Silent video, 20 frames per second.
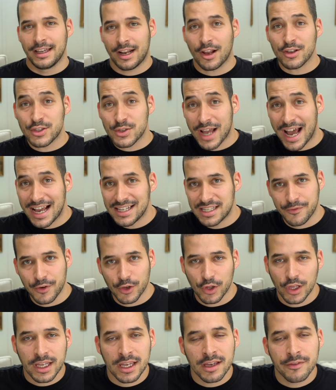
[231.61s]
And also guys, if
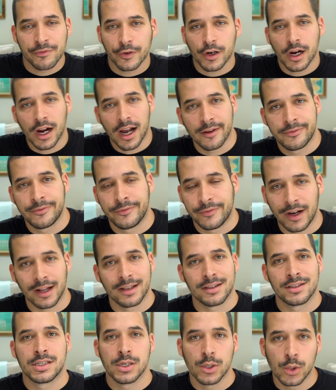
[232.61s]
you're looking for a
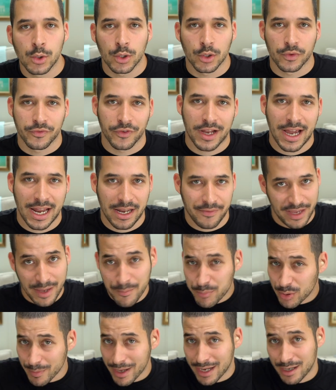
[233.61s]
fun tool for kind of
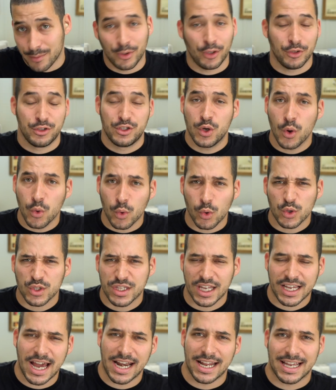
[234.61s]
implementable tools
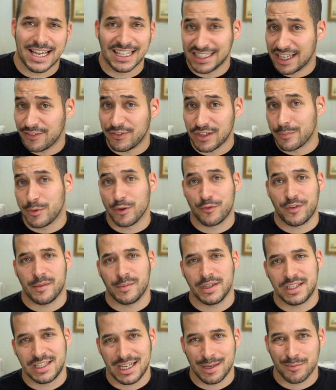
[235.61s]
that kind of can level up your
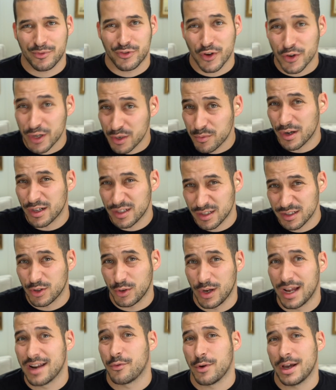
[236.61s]
family team, 31
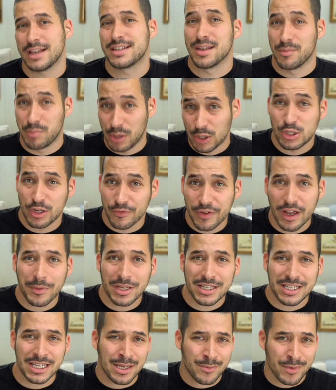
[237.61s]
Creative Ways to Build Your Family
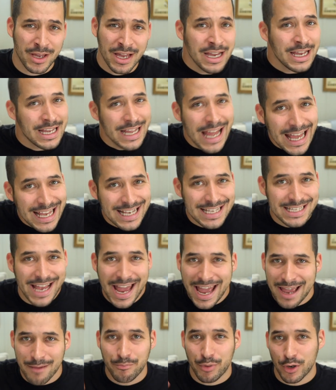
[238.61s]
Team is
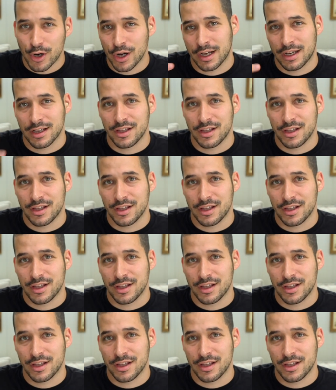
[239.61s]
a book